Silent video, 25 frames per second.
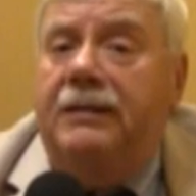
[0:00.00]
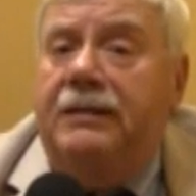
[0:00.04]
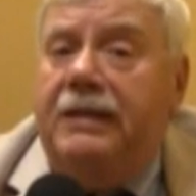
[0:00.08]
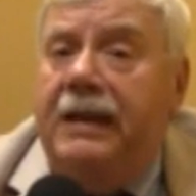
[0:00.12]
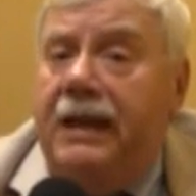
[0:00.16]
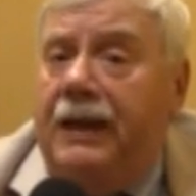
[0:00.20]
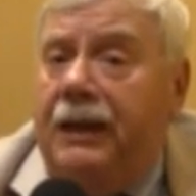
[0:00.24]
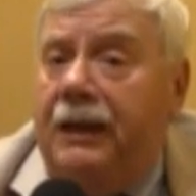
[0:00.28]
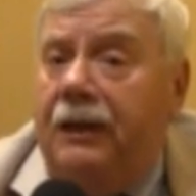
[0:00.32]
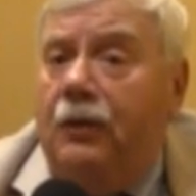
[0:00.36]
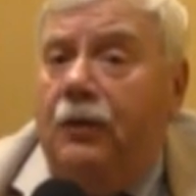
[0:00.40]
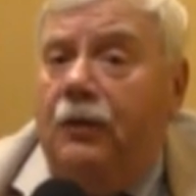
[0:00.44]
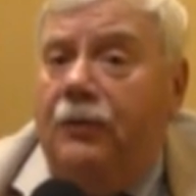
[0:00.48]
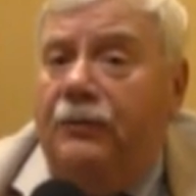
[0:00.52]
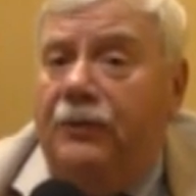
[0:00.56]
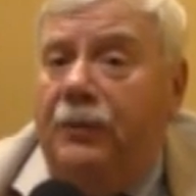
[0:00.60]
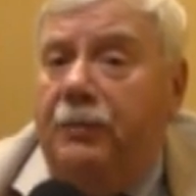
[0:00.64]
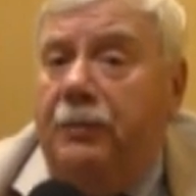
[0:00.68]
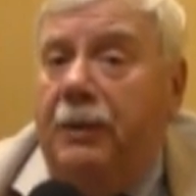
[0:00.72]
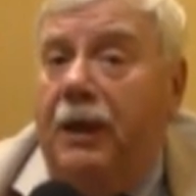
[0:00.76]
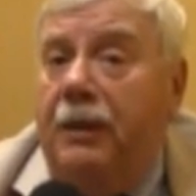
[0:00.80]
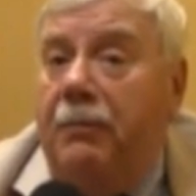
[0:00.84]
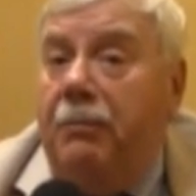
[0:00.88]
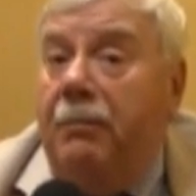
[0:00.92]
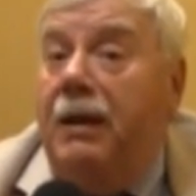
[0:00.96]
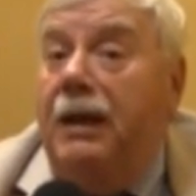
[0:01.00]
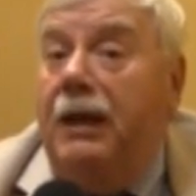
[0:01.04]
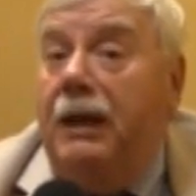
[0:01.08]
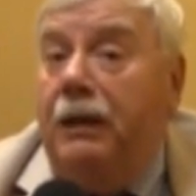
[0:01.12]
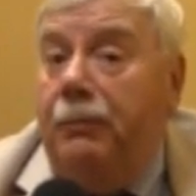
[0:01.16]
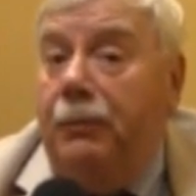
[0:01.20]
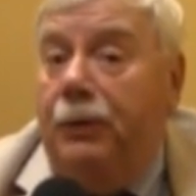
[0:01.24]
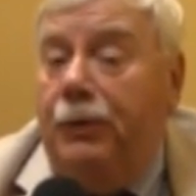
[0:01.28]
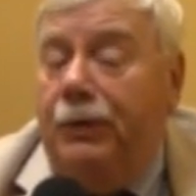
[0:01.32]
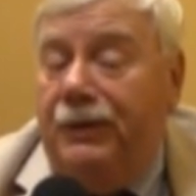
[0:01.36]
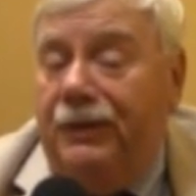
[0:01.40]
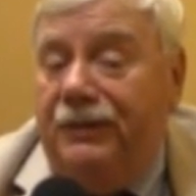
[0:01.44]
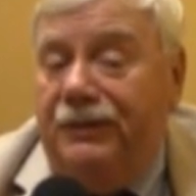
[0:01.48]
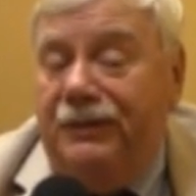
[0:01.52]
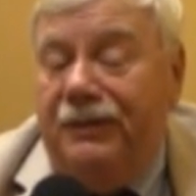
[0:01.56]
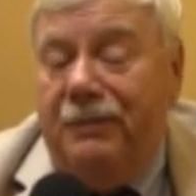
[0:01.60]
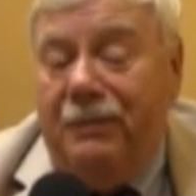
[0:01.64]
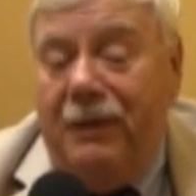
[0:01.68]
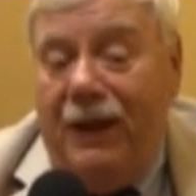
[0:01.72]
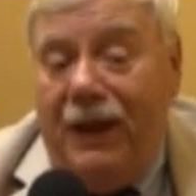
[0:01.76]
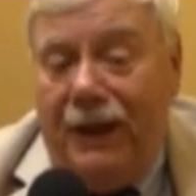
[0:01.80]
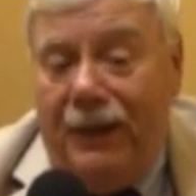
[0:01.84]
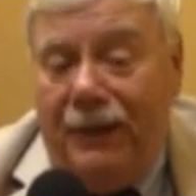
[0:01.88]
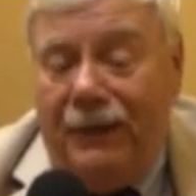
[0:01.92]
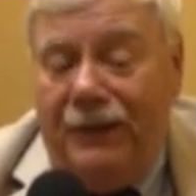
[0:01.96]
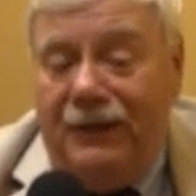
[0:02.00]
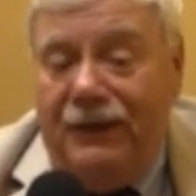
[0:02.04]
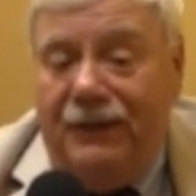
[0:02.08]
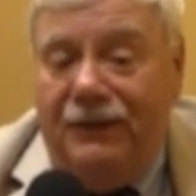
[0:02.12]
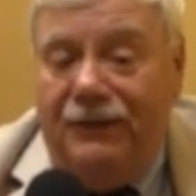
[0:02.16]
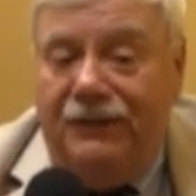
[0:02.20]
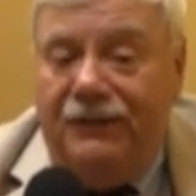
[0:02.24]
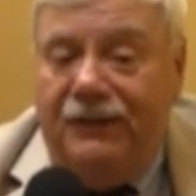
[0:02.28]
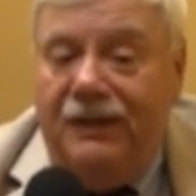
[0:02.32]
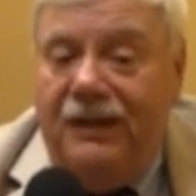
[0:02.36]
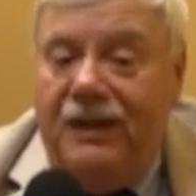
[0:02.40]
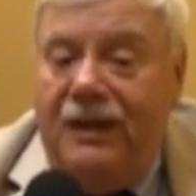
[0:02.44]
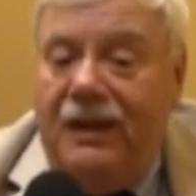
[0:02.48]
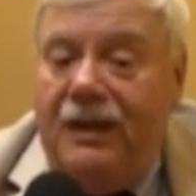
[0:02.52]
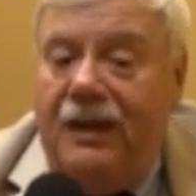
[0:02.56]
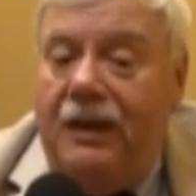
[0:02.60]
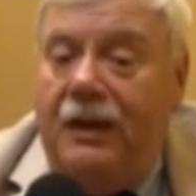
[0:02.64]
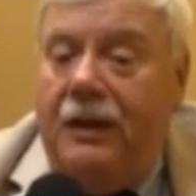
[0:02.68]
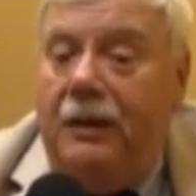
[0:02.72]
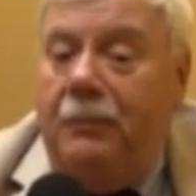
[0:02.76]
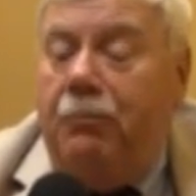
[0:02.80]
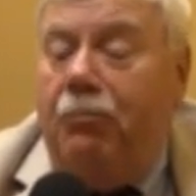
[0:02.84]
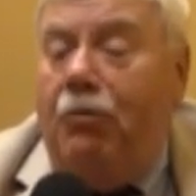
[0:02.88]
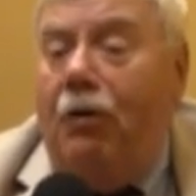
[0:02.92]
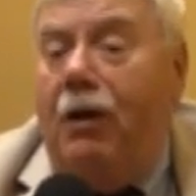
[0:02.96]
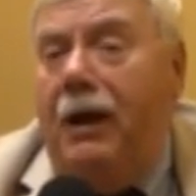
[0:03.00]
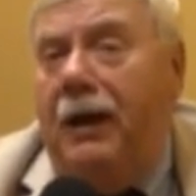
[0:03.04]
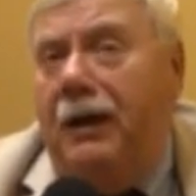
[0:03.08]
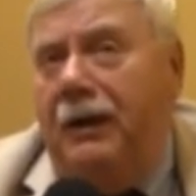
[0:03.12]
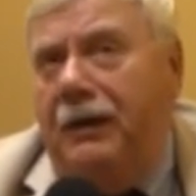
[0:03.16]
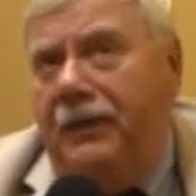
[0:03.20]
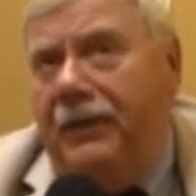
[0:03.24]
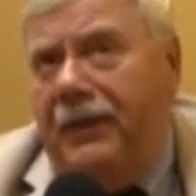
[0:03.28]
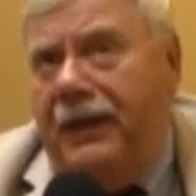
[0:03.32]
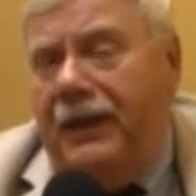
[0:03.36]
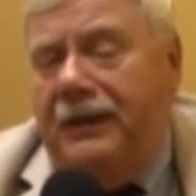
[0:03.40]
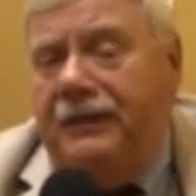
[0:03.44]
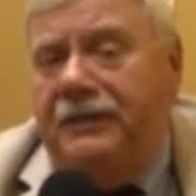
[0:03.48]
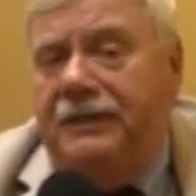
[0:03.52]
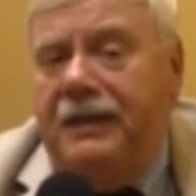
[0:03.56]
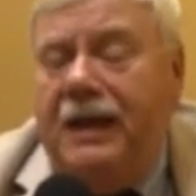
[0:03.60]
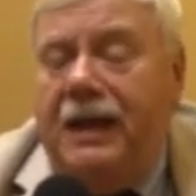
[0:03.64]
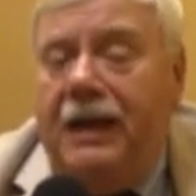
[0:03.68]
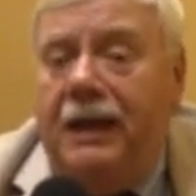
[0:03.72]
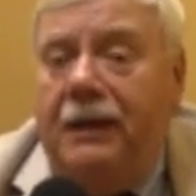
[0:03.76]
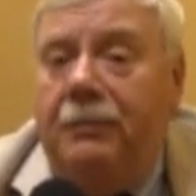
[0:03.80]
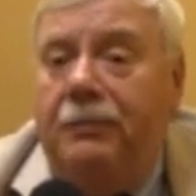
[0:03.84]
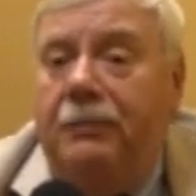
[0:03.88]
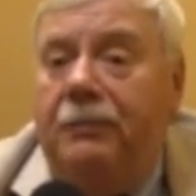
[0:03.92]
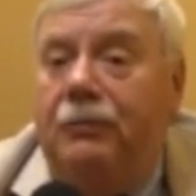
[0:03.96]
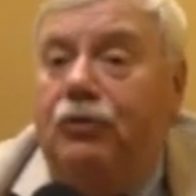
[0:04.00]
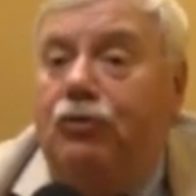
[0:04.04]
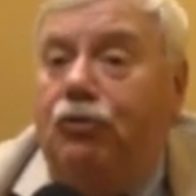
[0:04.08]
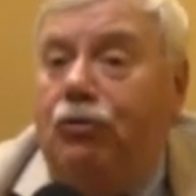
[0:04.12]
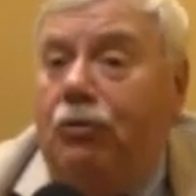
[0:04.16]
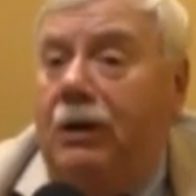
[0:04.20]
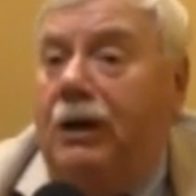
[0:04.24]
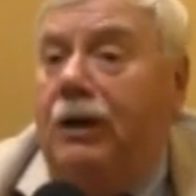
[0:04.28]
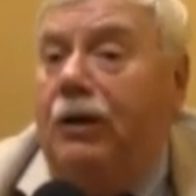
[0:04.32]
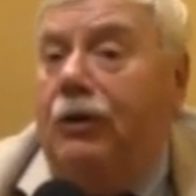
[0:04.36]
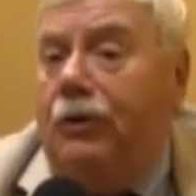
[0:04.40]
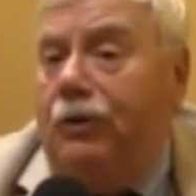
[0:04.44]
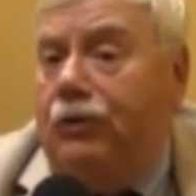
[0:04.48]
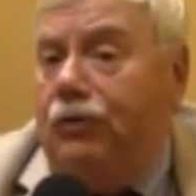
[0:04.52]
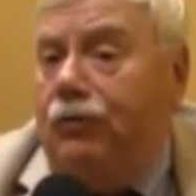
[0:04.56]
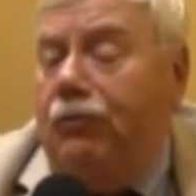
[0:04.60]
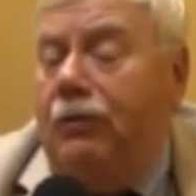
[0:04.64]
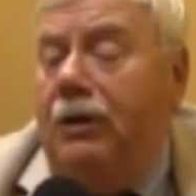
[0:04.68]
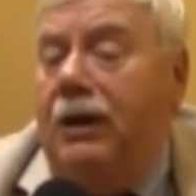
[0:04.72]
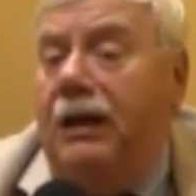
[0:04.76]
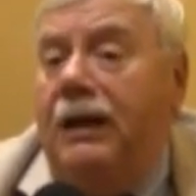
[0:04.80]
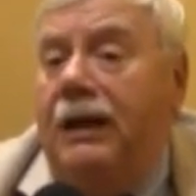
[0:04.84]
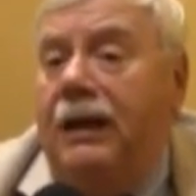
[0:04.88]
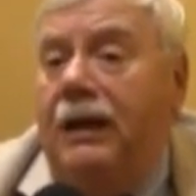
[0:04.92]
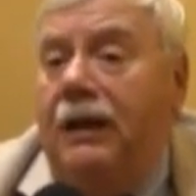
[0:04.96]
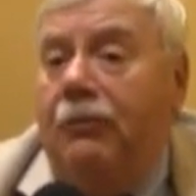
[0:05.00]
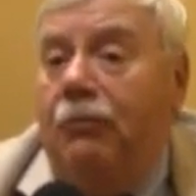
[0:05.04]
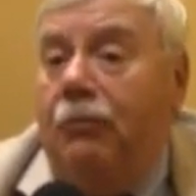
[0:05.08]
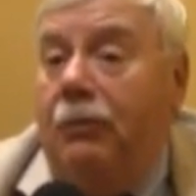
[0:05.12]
taken over by many municipalities. Prior to that time, trick or treating